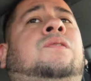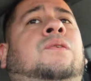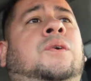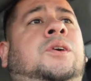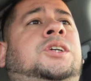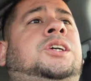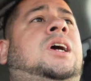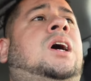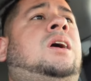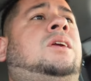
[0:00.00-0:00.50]

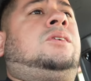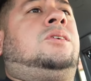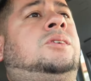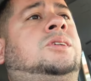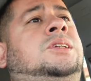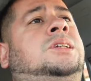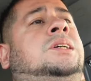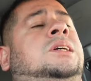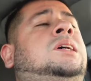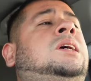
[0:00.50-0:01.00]

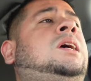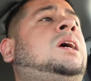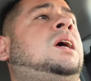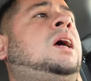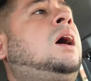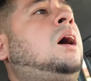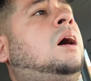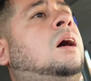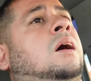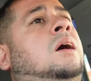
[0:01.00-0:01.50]
Forgiatos
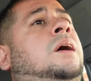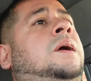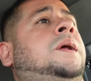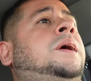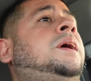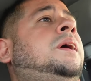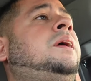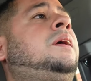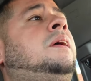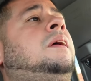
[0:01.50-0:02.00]
on
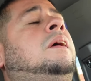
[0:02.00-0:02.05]
it.